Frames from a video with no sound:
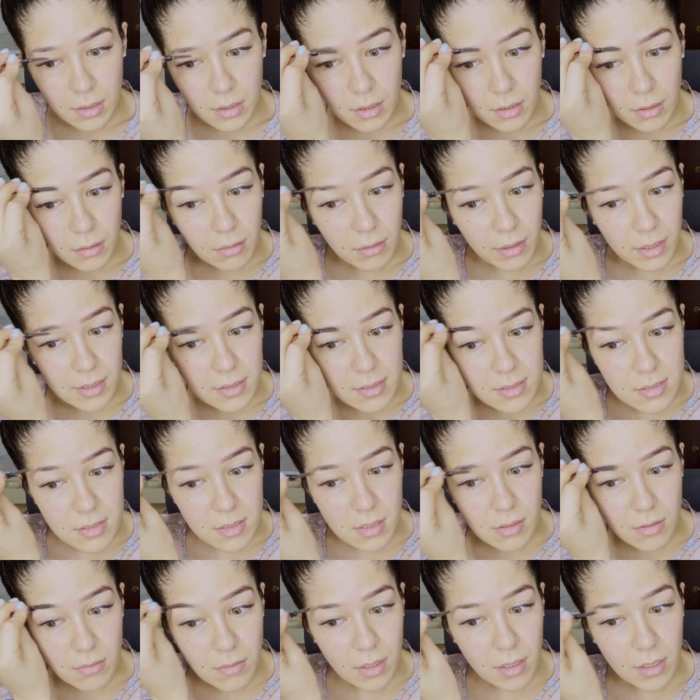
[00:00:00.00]
All right,
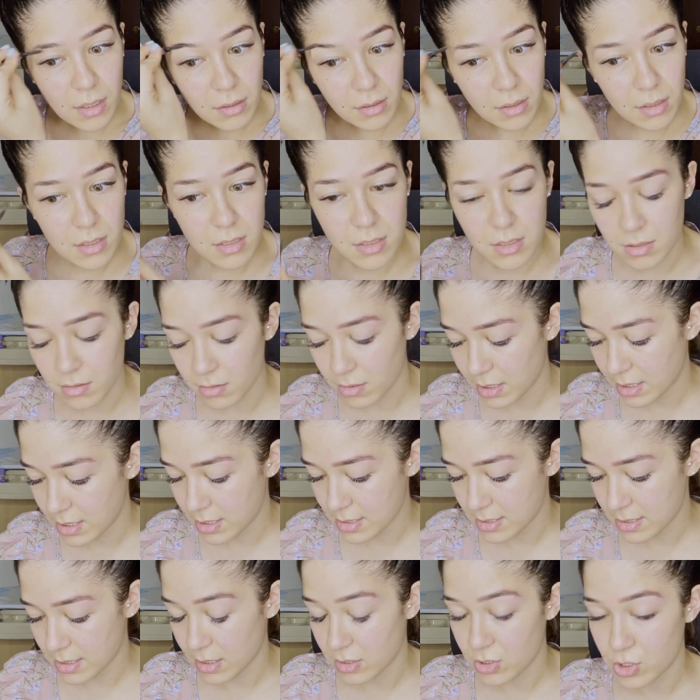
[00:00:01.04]
so I'm gonna do
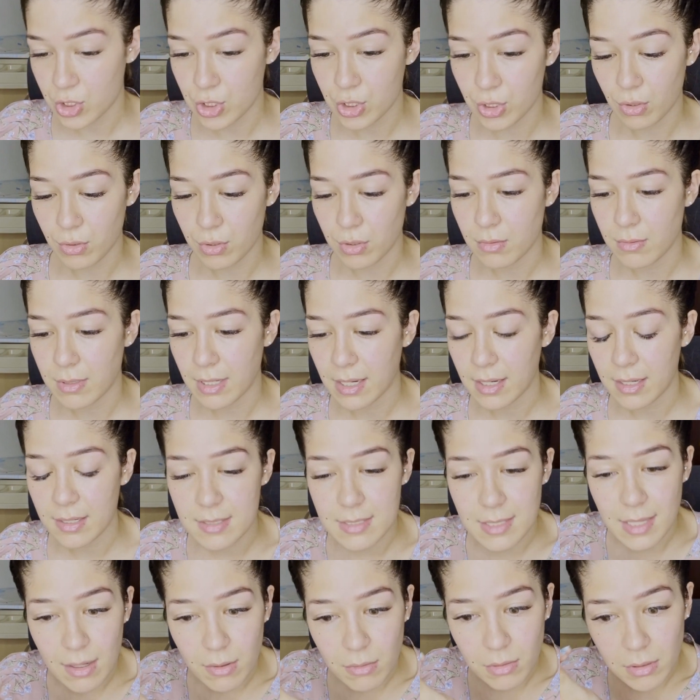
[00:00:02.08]
this and show you guys
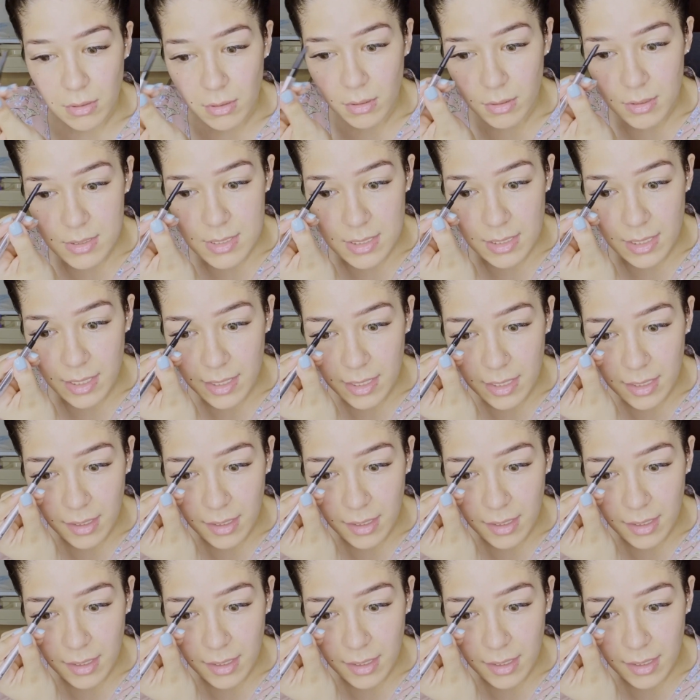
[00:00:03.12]
how it looks like